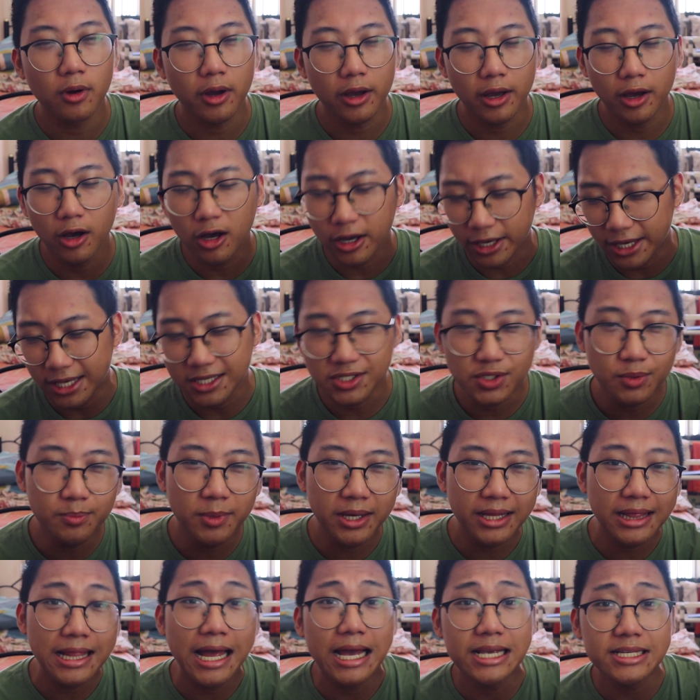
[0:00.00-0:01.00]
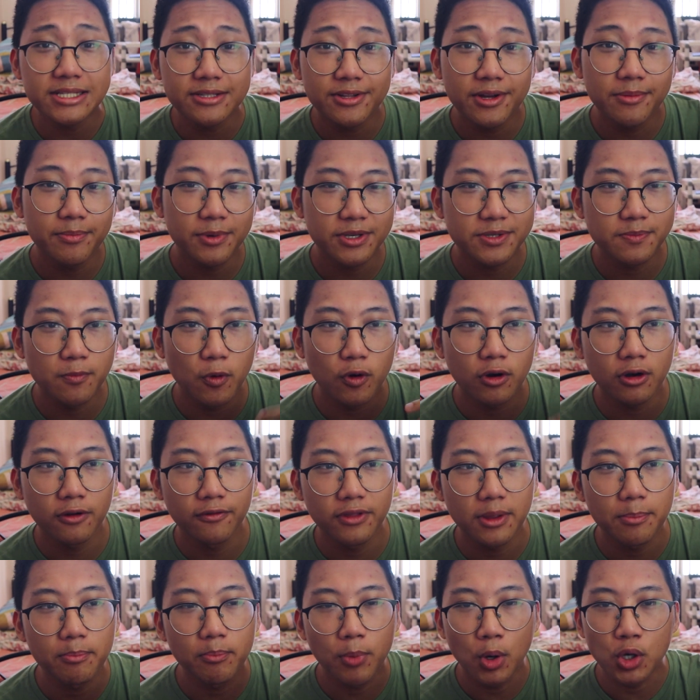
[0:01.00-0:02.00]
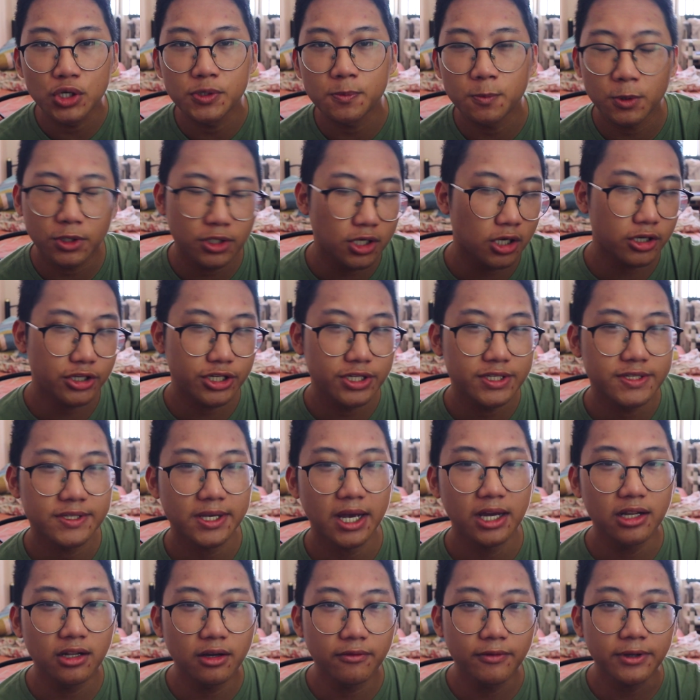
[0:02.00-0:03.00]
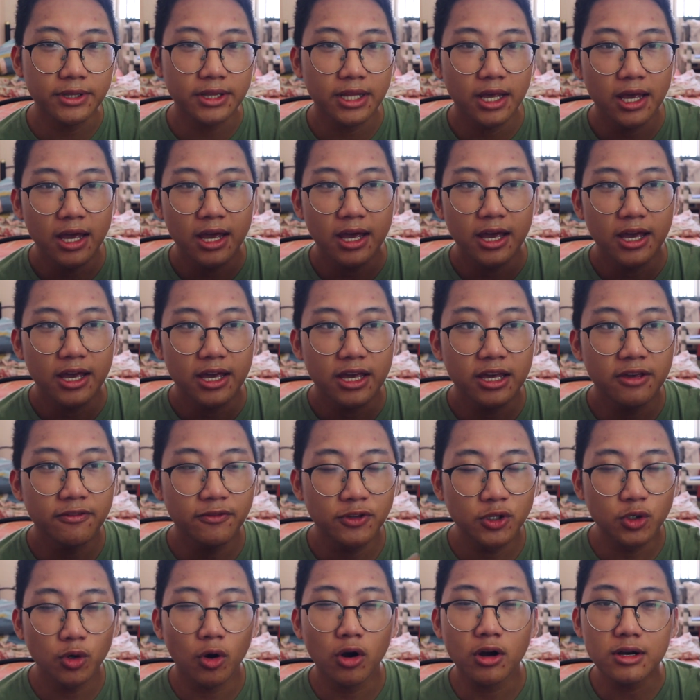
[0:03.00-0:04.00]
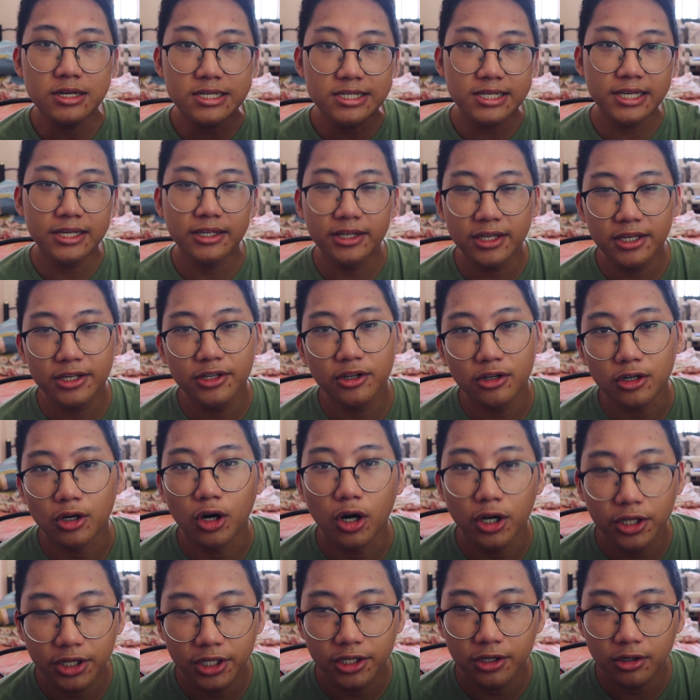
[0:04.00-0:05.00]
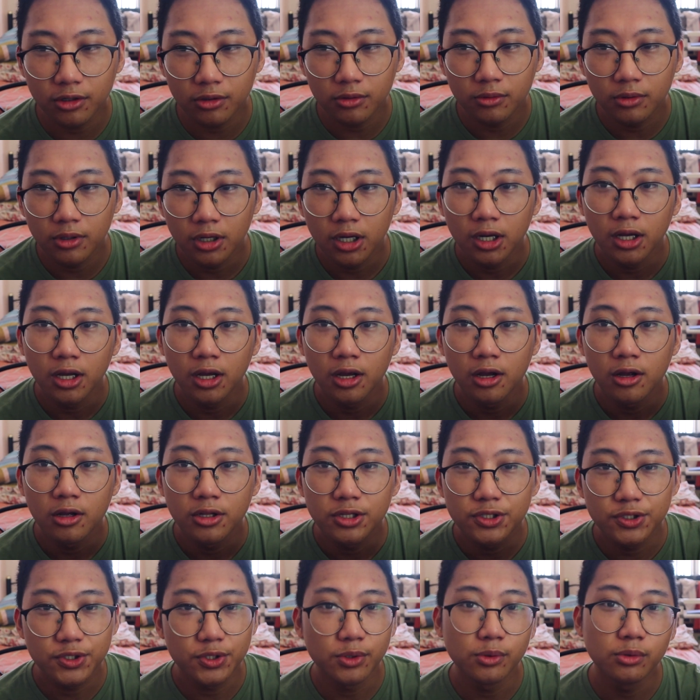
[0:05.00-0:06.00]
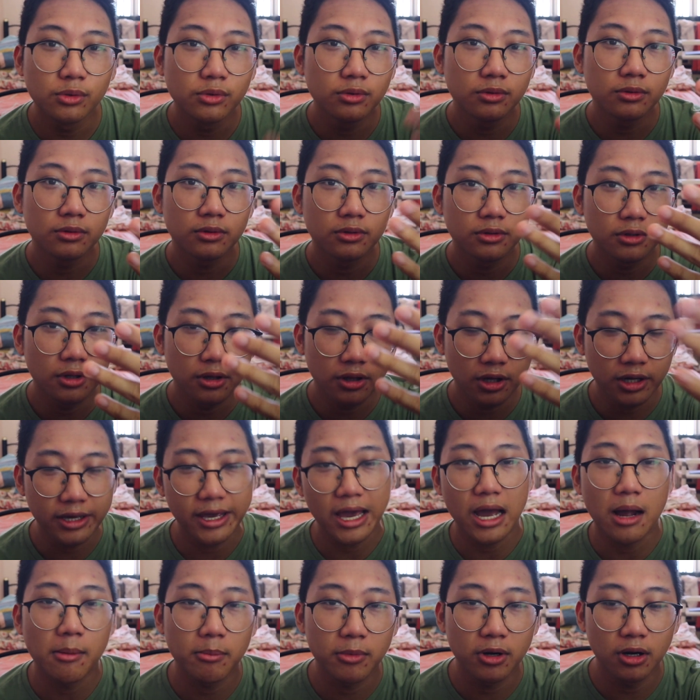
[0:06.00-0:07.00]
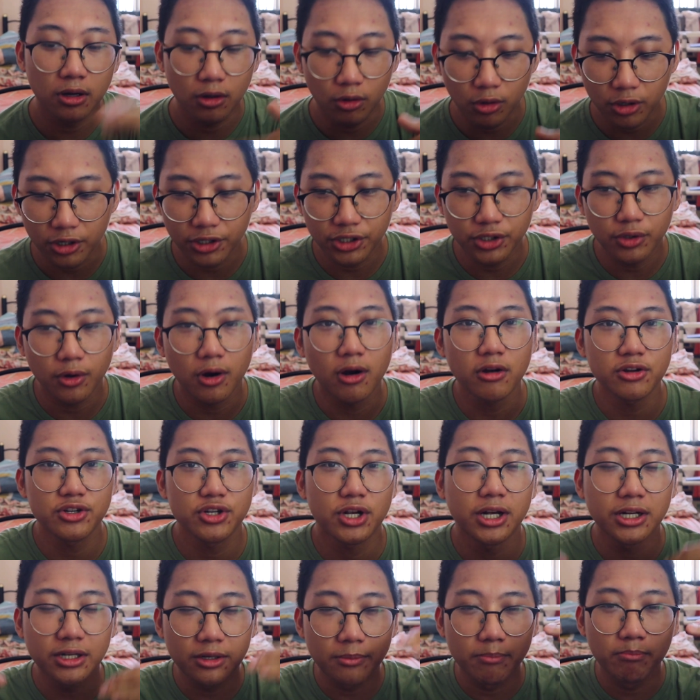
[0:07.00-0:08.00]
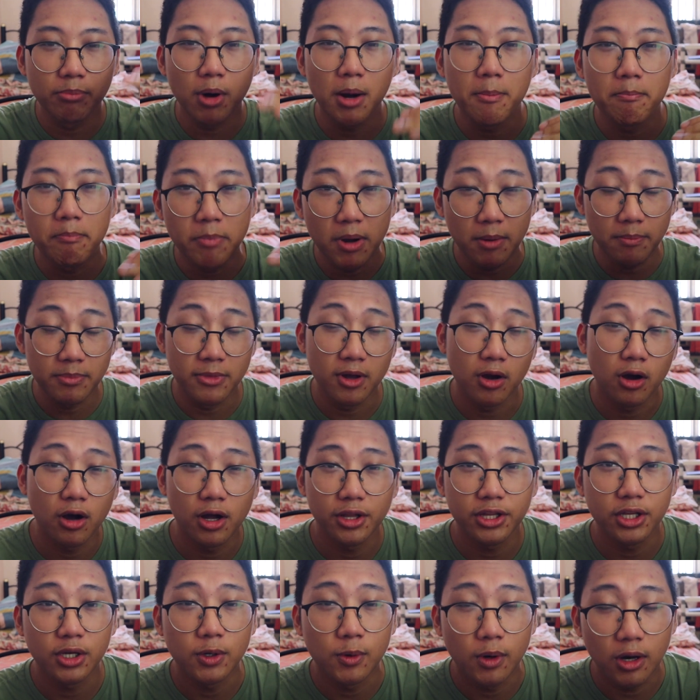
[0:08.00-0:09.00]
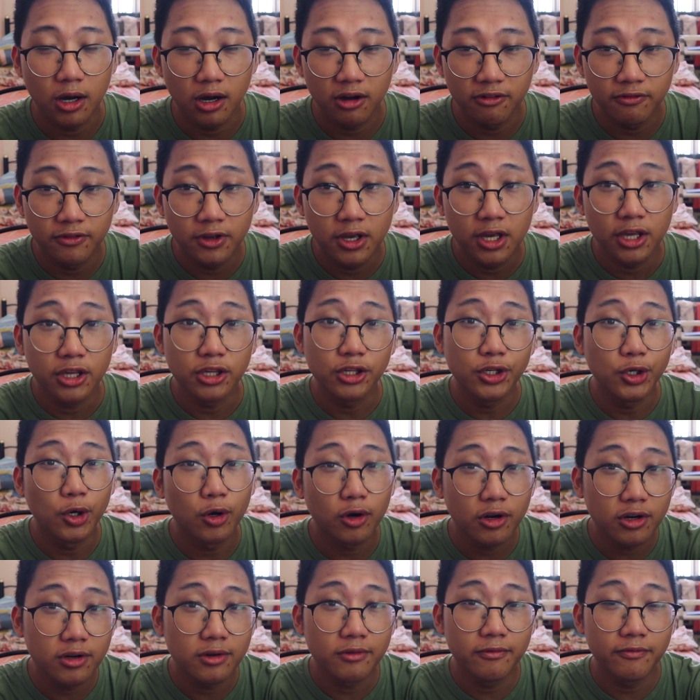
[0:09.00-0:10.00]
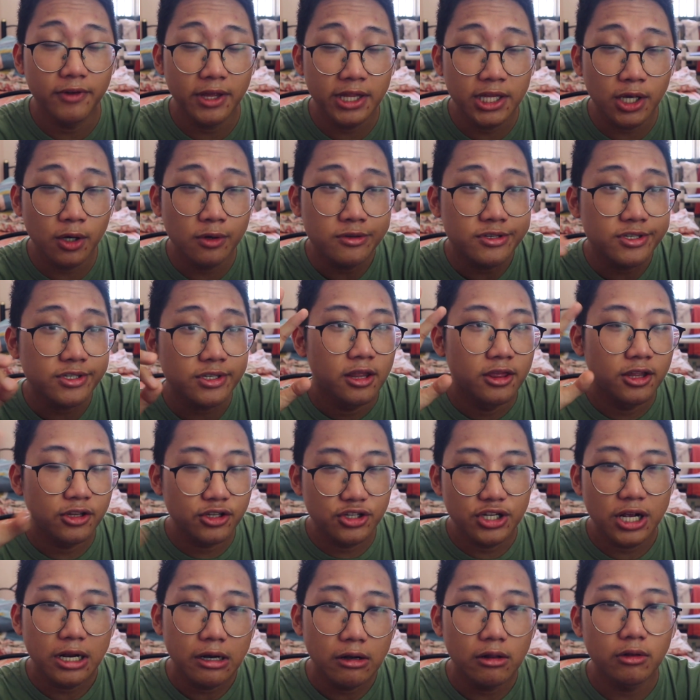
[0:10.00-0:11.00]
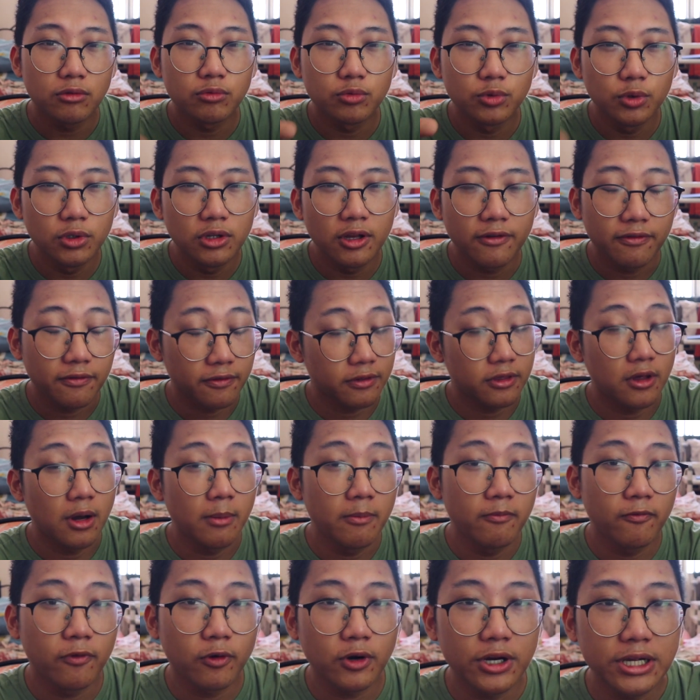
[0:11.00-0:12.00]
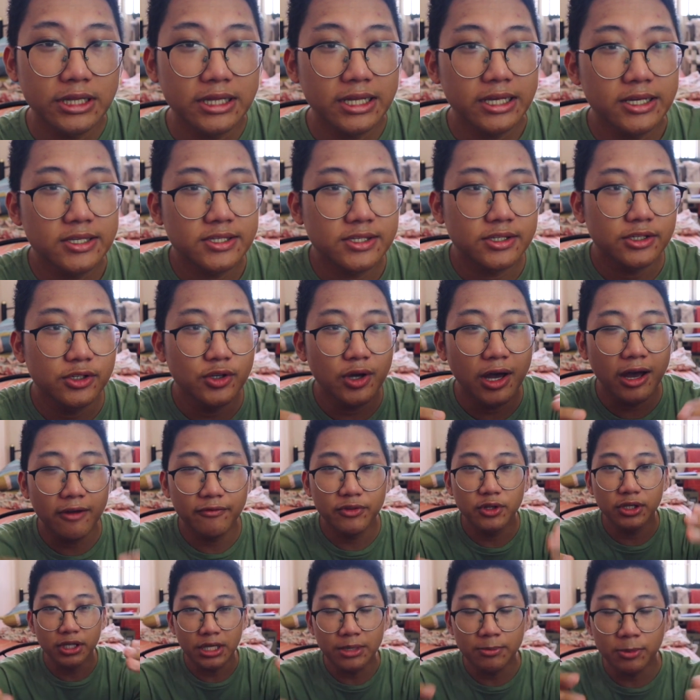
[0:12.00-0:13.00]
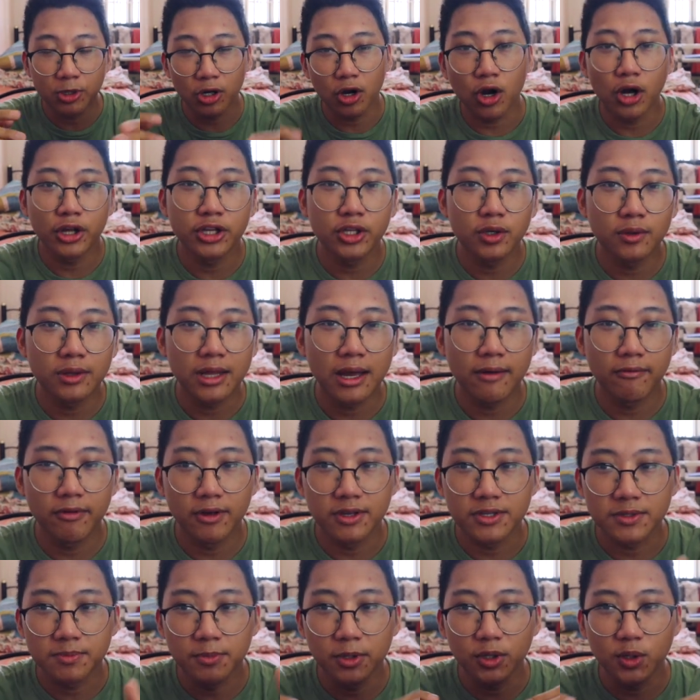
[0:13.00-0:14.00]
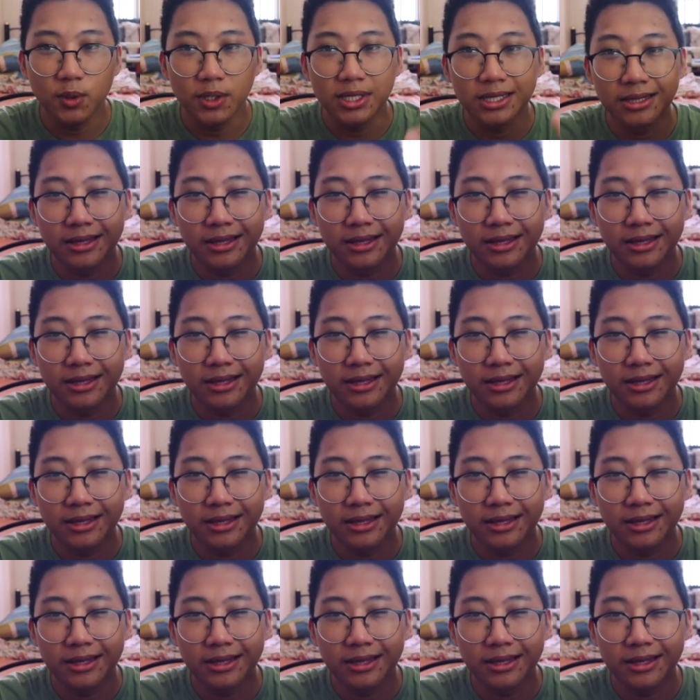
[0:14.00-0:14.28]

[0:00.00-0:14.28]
Okay, so my last tip is more of the post-production side of it. If you are syncing your audio to the camera, or you are trying to bump up the audio of your videos, the general rule of thumb for it is you have to keep your audio levels between